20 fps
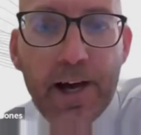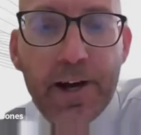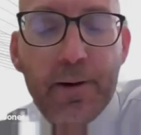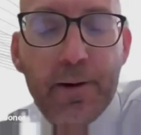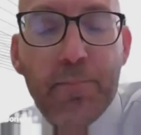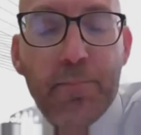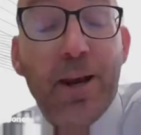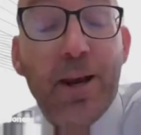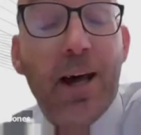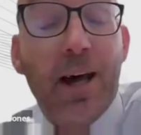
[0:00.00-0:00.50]

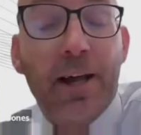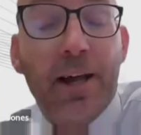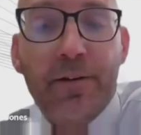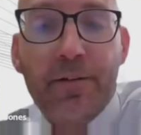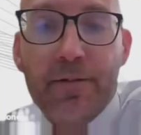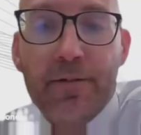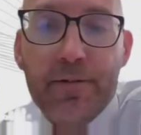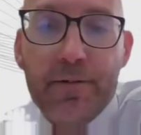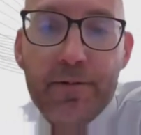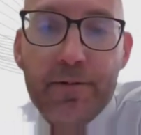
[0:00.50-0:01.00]
and a
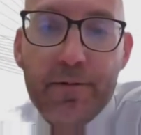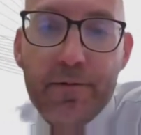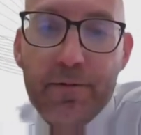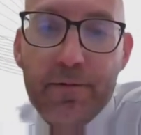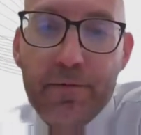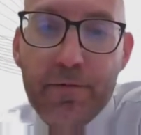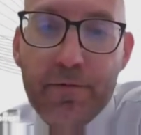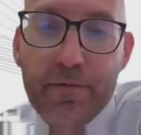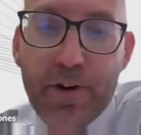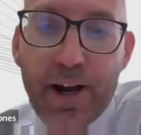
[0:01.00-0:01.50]
plan
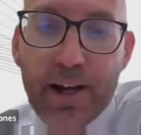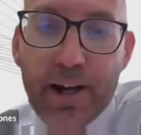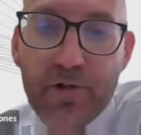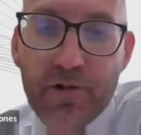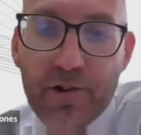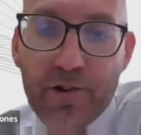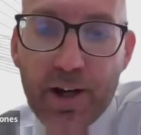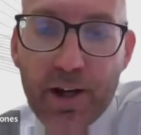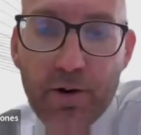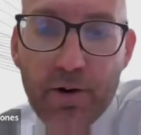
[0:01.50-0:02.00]
for
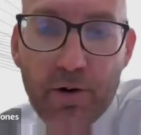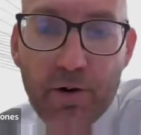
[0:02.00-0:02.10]
exit